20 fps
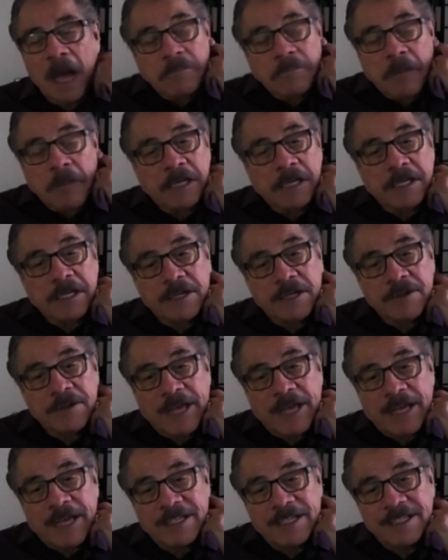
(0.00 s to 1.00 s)
I didn't hear
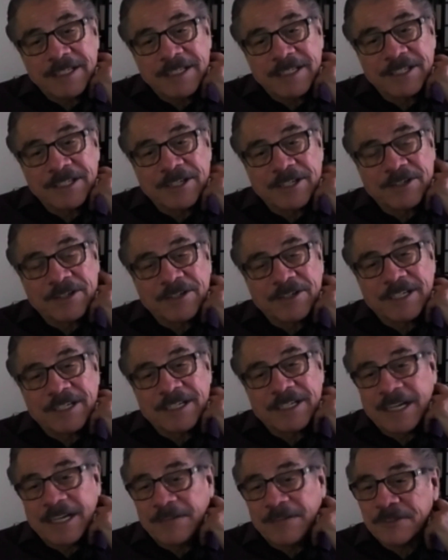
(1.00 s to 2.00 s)
that.
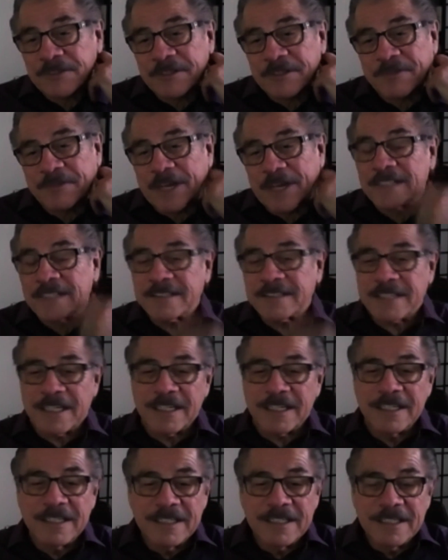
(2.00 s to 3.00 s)
After the fights,
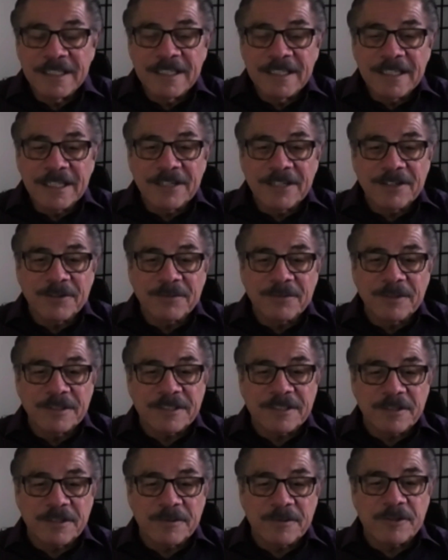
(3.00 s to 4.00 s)

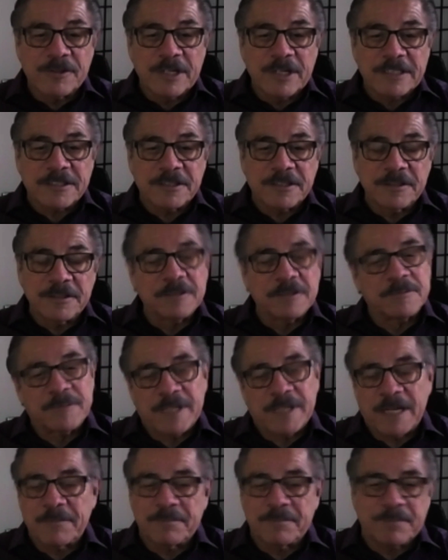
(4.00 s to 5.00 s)
went to the dressing room
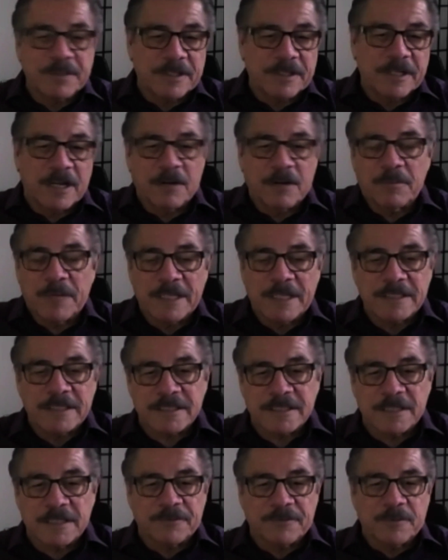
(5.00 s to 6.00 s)
and I'm putting all my
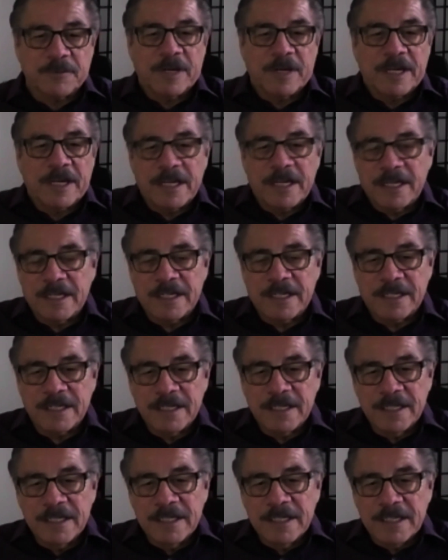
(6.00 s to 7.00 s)
stuff away,
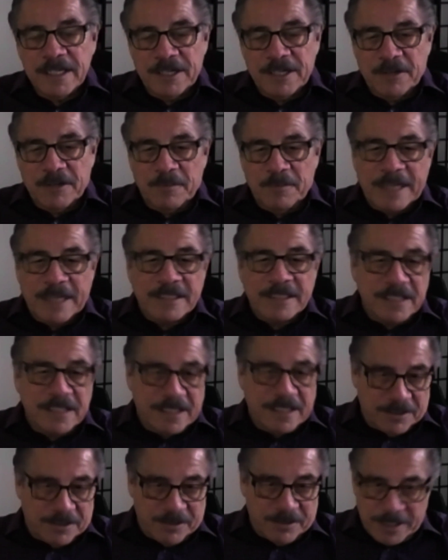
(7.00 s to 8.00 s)
and Mike's
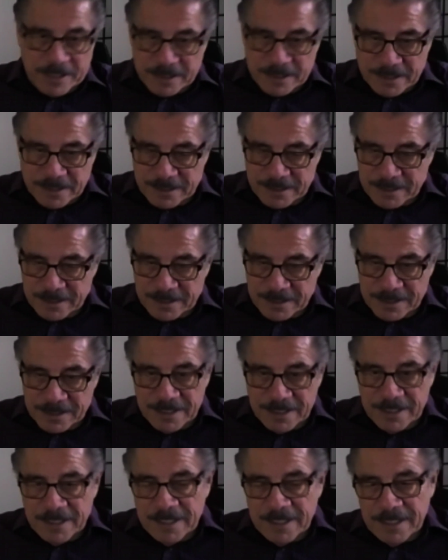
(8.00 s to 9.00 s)
getting dressed, and
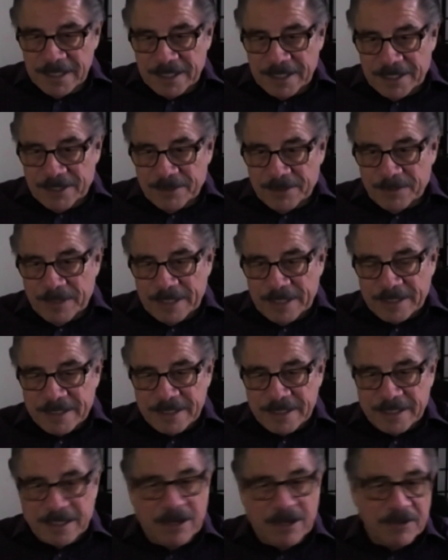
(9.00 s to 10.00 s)
right,
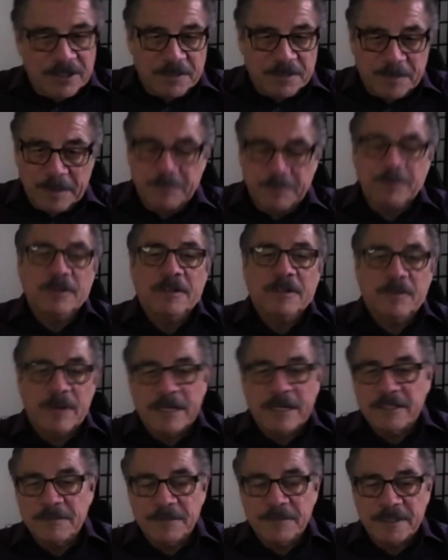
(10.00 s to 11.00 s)
all these people are
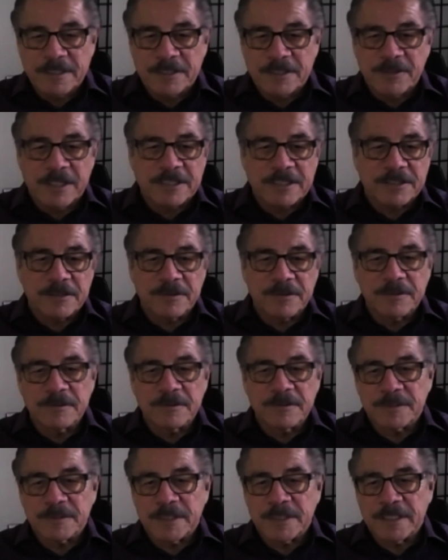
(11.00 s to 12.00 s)
around him in the dressing
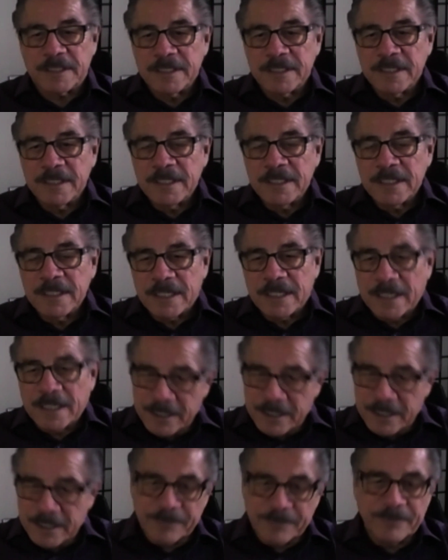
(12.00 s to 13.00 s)
rooms, and
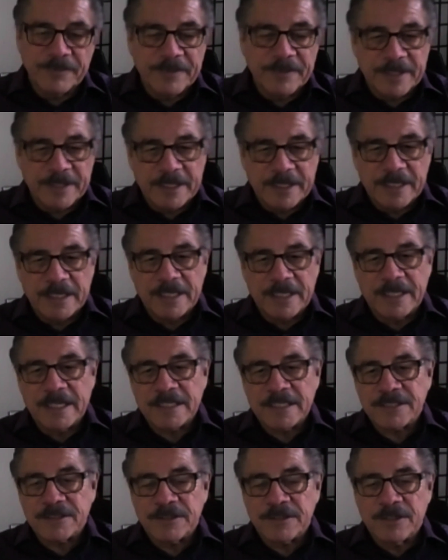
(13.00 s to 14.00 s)
uh, he
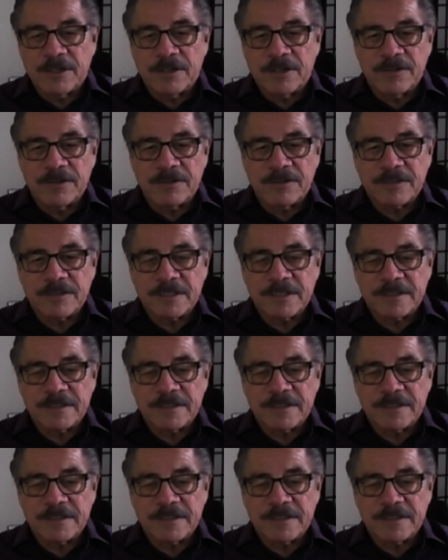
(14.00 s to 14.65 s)
gets to go,